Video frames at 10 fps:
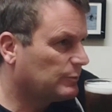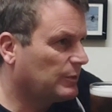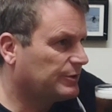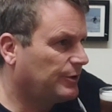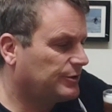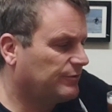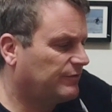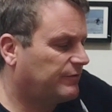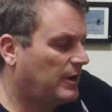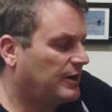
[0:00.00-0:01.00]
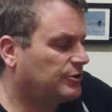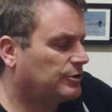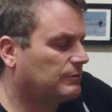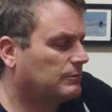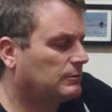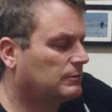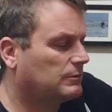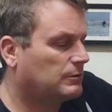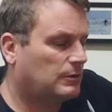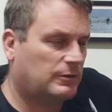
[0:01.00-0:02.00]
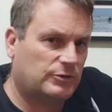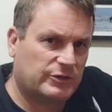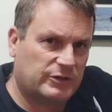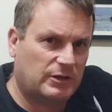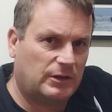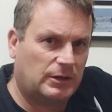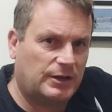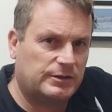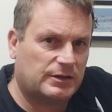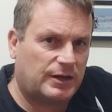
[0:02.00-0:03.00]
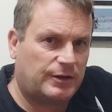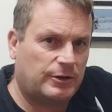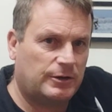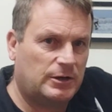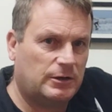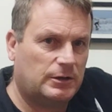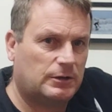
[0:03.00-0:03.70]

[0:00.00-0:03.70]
Smells nice and fresh, and just a little hint of that honey